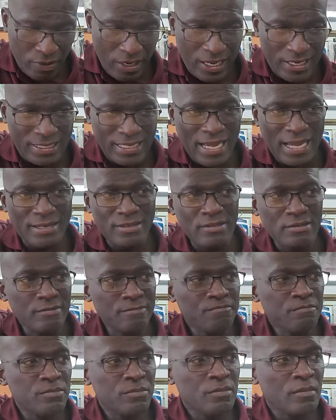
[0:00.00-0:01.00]
And then
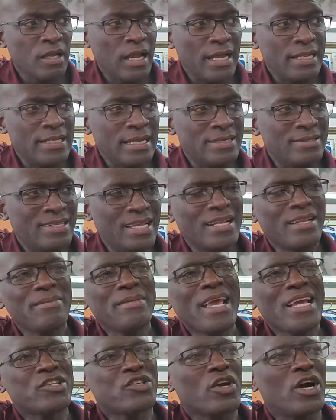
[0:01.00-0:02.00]
say, let me
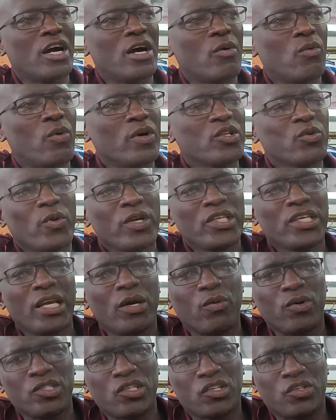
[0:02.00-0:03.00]
ask you, what year
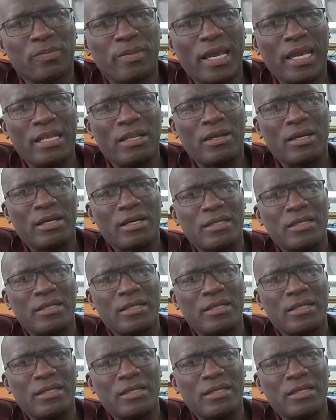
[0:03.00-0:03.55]
was this made?